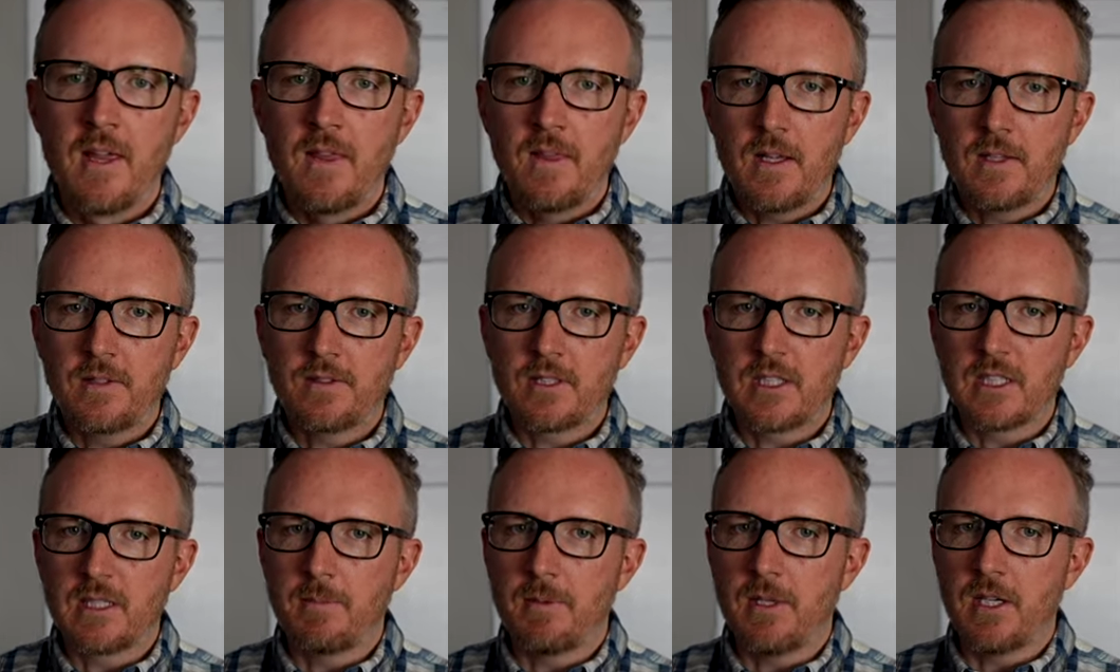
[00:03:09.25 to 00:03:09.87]
This
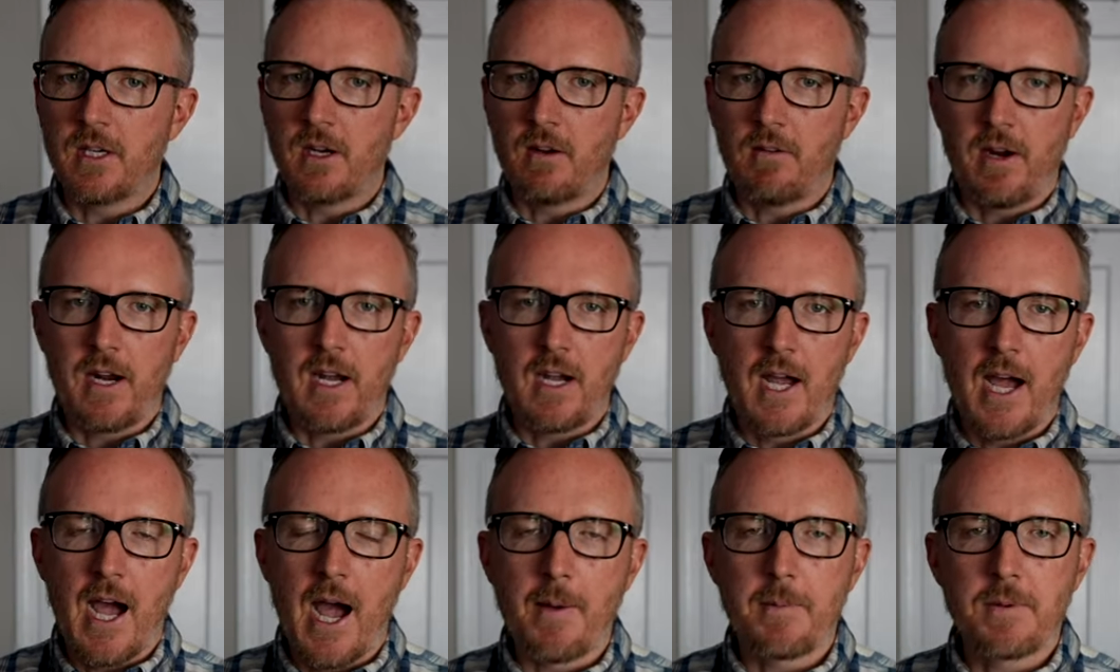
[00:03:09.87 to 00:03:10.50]
is gonna be a
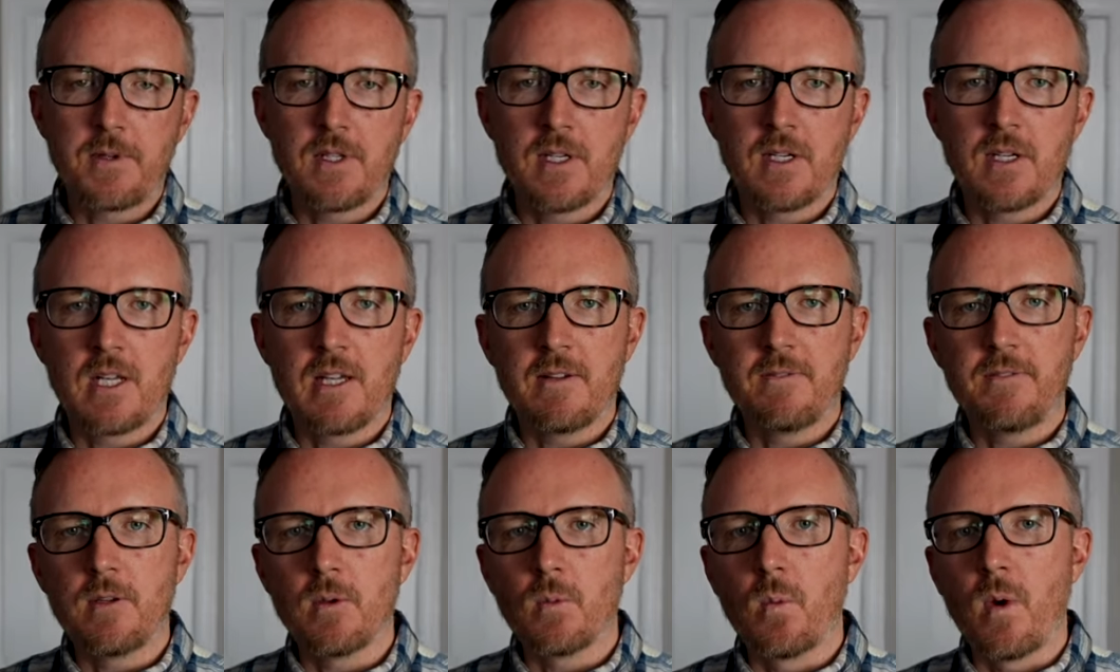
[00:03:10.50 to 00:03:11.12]
great option
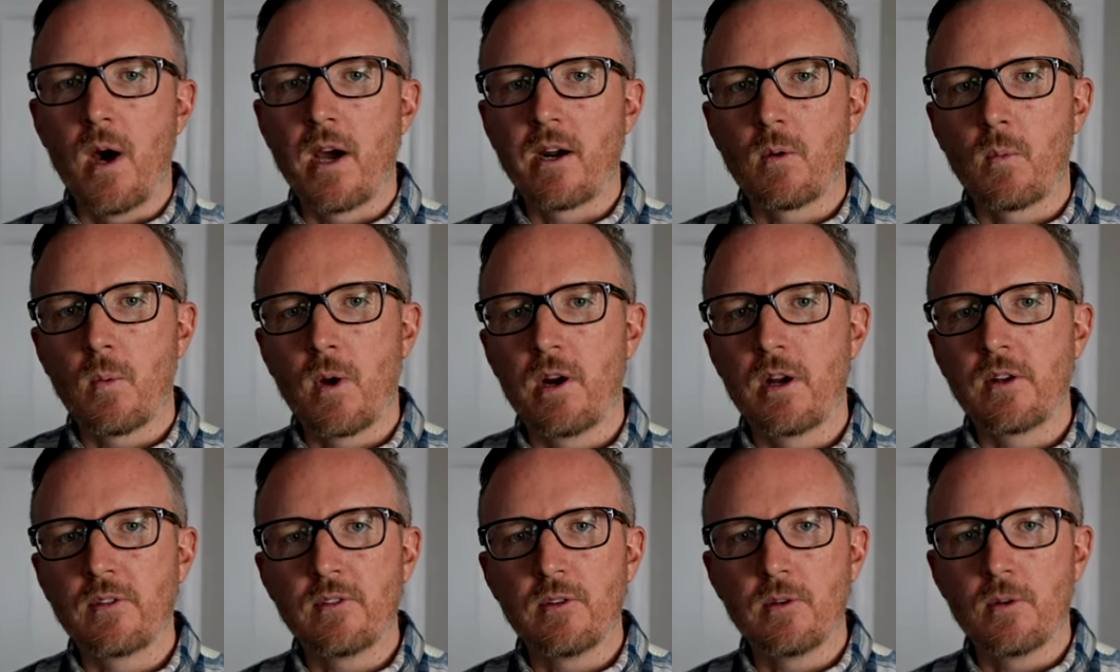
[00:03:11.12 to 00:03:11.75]
if you wanna
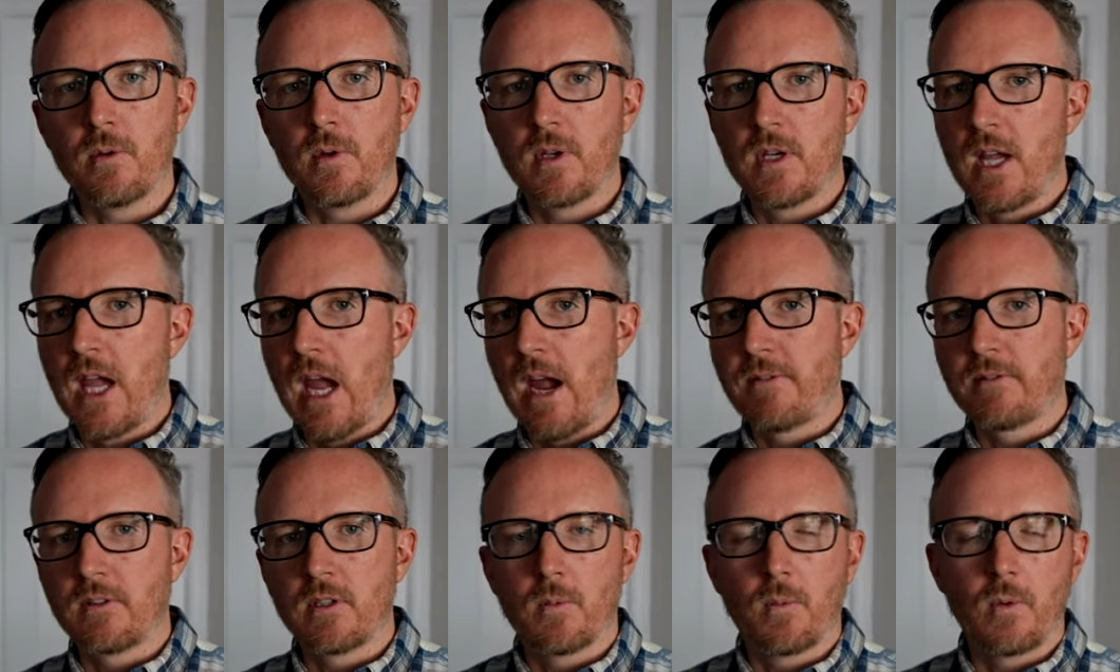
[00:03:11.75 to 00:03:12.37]
wear it to an
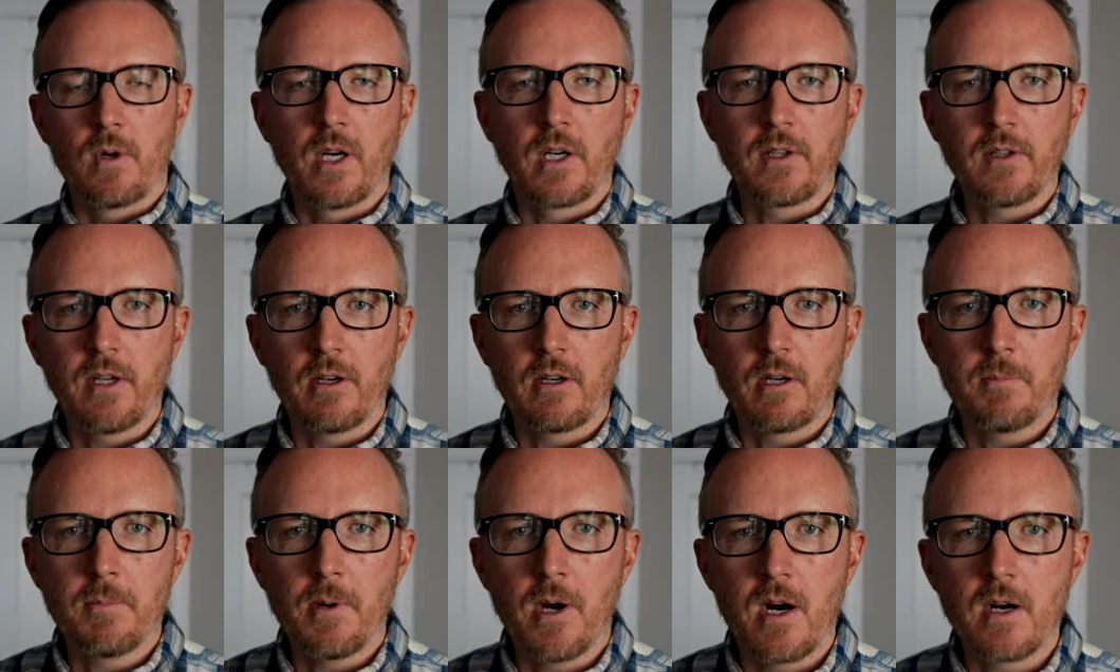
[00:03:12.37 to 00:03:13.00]
after work
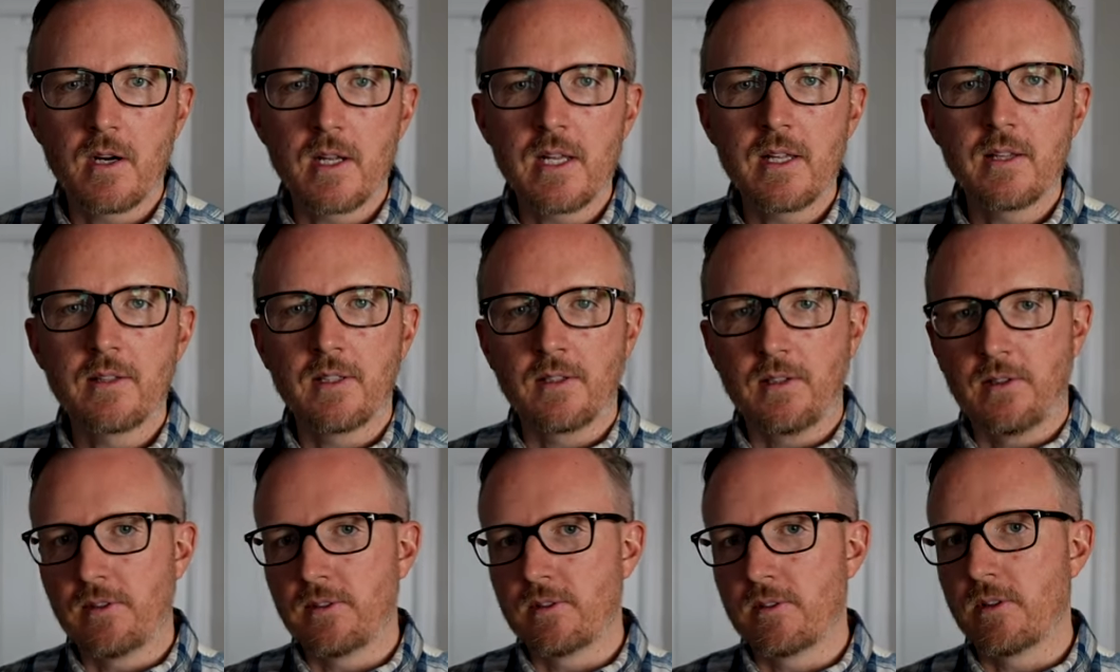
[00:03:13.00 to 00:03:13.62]
dinner party,
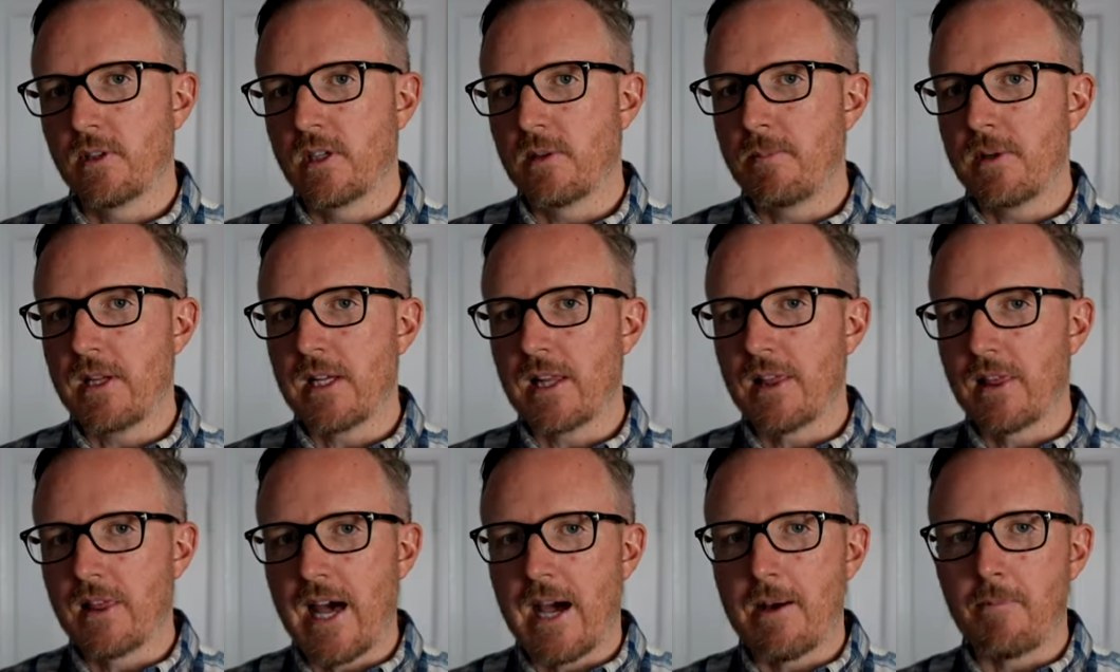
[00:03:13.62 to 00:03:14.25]
since it's gonna be
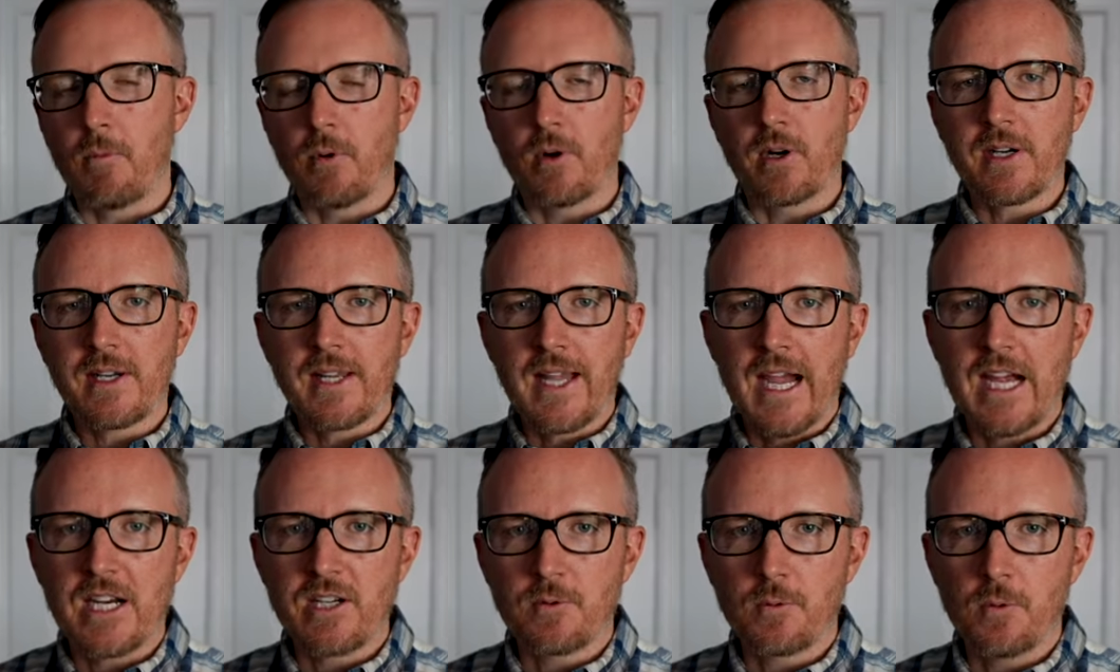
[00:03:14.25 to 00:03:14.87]
a lot more
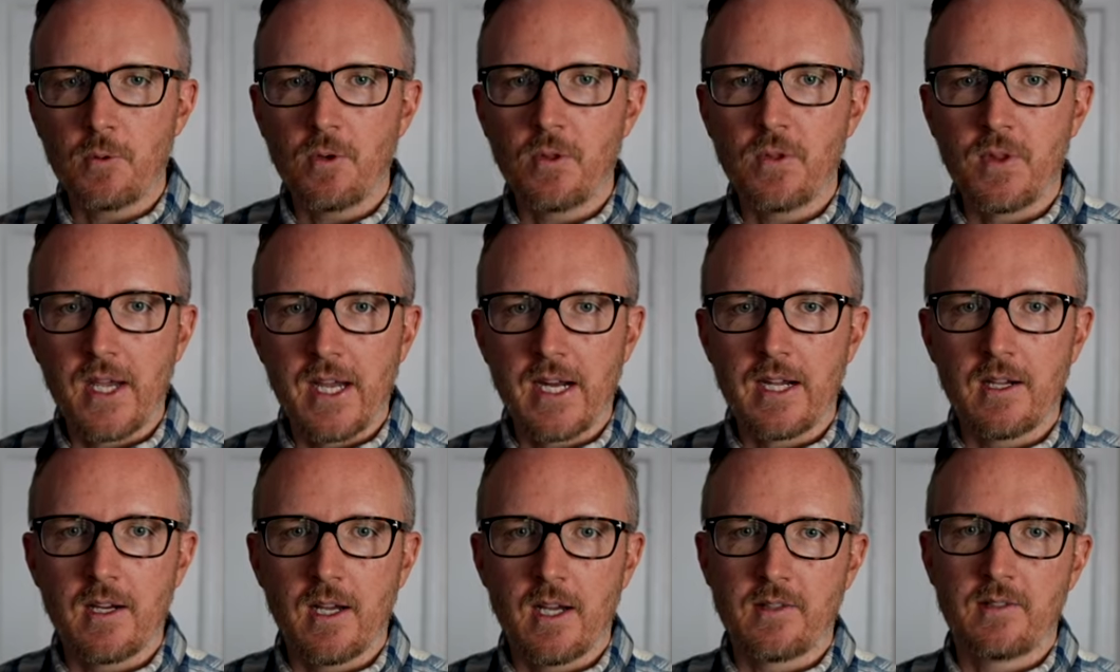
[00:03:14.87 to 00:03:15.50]
casual
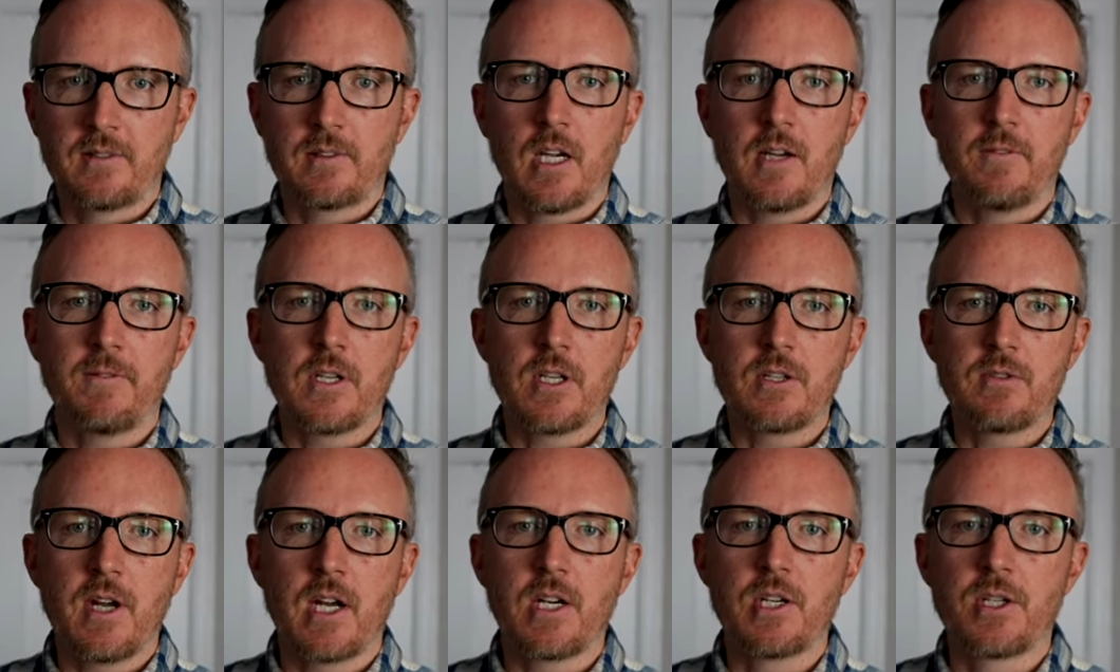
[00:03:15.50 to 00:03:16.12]
than a stuffy
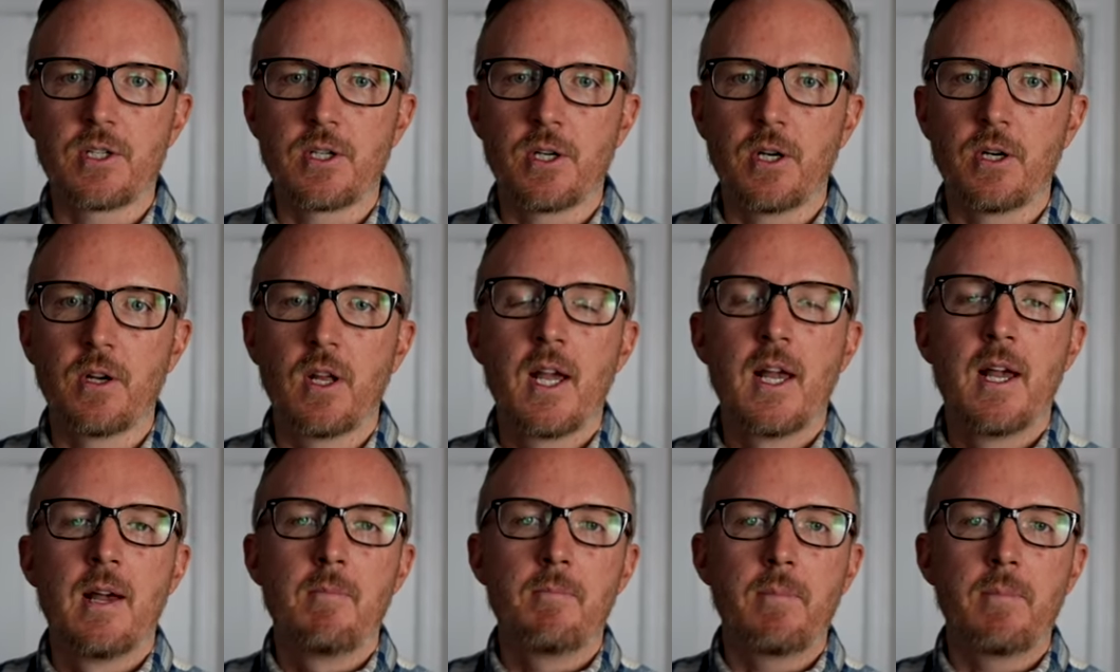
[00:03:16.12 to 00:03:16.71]
dress shirt,